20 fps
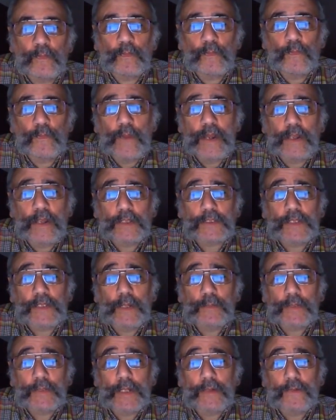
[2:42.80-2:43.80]
When I
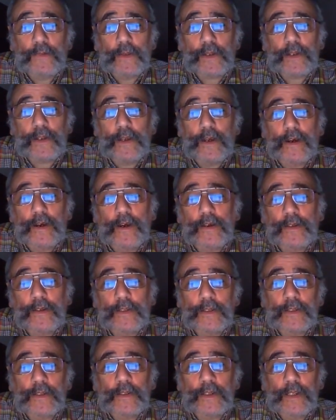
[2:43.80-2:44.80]
stepped out of the car,
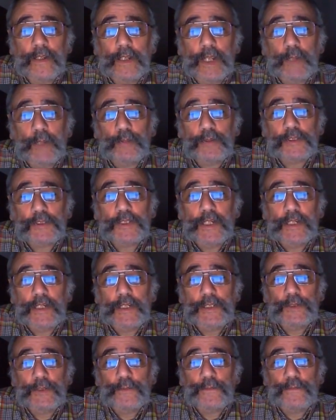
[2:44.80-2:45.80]
he
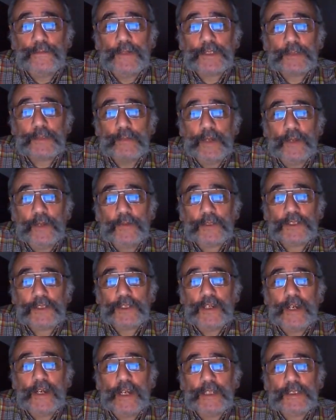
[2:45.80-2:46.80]
proceeded to frisk me on the
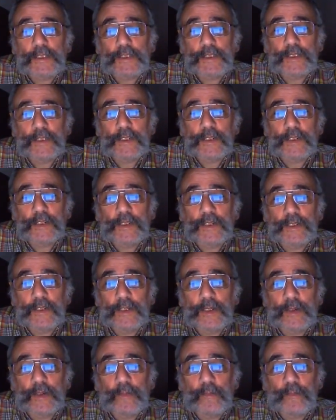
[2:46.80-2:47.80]
sides,
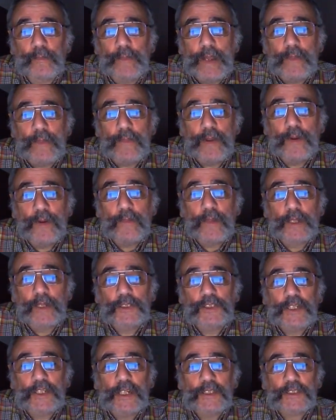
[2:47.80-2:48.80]
pat me on my
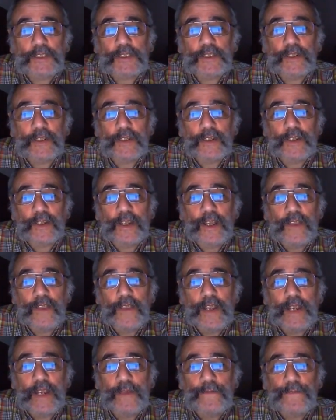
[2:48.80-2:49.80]
chest, and
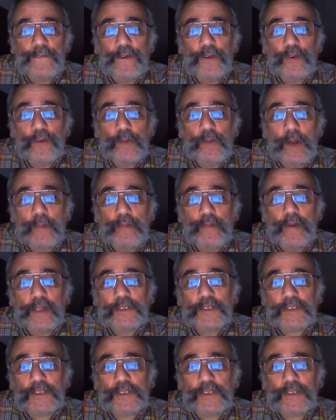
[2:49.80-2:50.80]
then he fondled my
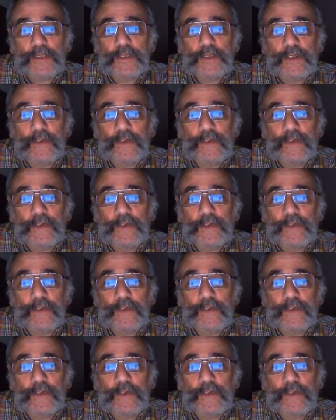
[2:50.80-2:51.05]
breasts.